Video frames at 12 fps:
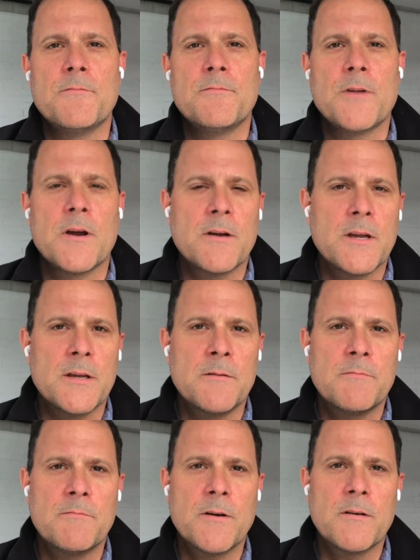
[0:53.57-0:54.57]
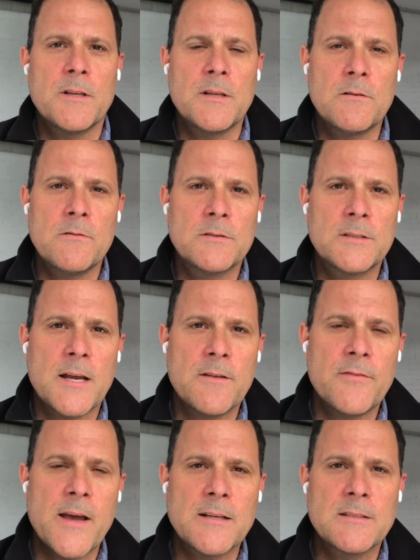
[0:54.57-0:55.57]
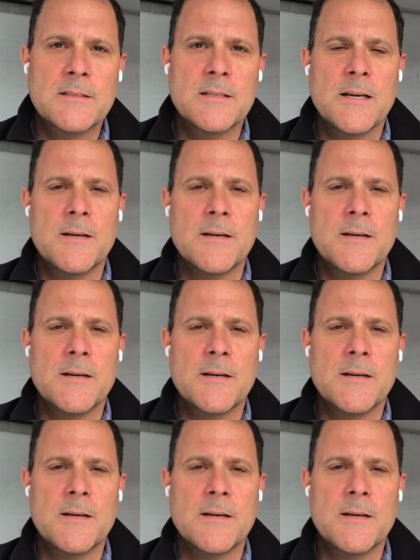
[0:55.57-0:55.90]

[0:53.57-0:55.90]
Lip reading: Very, very little side effects.